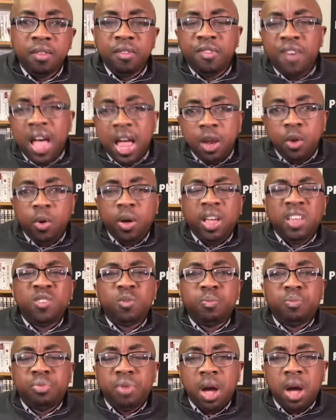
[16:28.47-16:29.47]
value
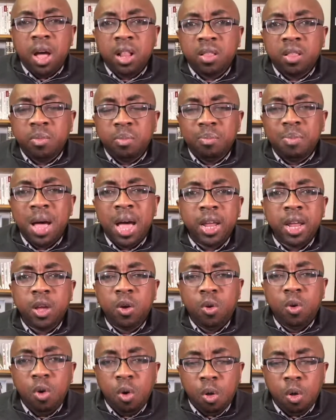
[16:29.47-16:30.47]
is brought by
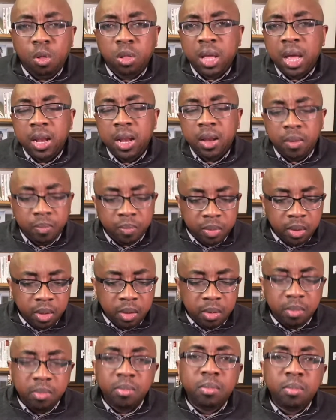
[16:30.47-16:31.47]
gold, and
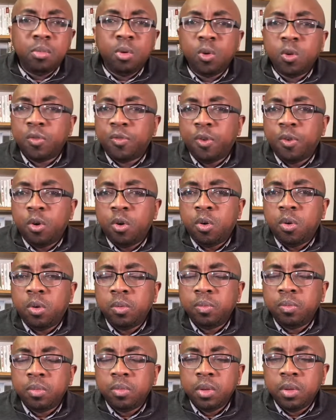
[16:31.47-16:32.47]
more
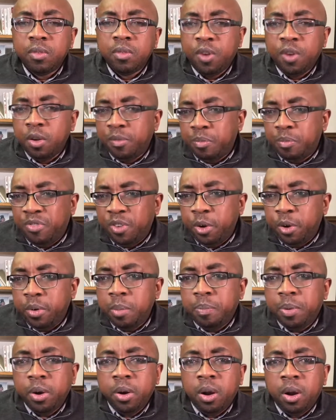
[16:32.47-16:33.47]
for a
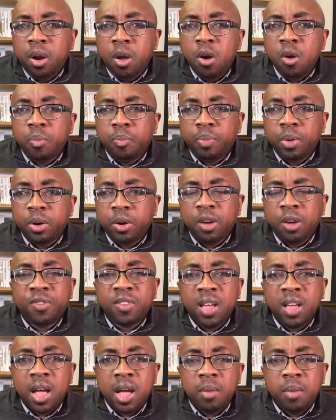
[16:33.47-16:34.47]
very long period of
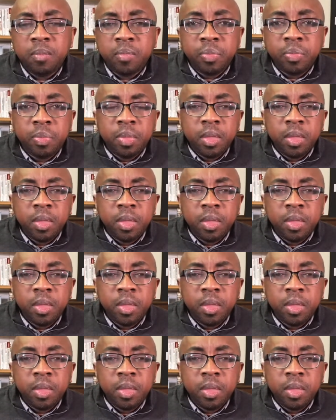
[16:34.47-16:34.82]
time,